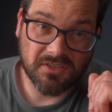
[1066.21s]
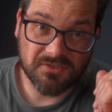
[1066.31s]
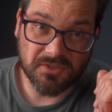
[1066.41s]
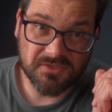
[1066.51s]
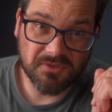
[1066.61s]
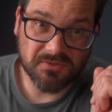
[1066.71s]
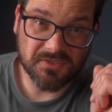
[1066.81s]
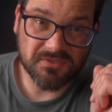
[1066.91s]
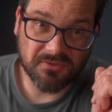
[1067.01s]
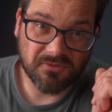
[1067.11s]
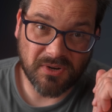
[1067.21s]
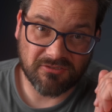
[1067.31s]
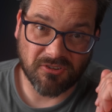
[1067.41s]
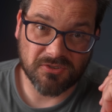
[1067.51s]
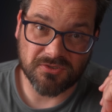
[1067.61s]
just use the to thread
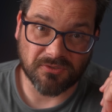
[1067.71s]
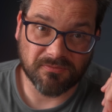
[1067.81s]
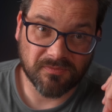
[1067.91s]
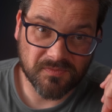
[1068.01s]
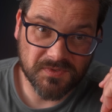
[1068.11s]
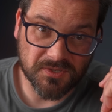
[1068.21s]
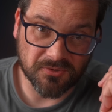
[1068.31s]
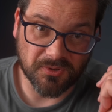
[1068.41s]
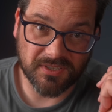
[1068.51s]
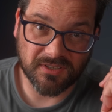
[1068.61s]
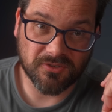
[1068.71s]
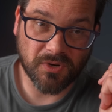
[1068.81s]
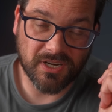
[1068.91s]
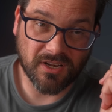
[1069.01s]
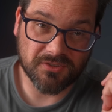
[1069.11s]
function to do it in the
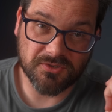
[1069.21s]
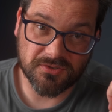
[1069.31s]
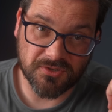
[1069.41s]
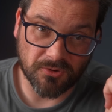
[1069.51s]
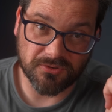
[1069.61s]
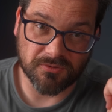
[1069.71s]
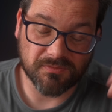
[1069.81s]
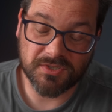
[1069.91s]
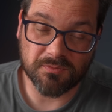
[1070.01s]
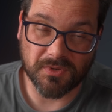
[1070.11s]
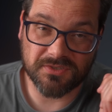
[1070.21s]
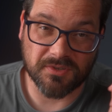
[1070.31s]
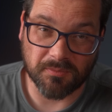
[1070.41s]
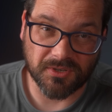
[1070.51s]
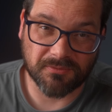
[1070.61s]
way that I just showed you. It's much
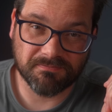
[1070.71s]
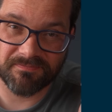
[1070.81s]
simpler.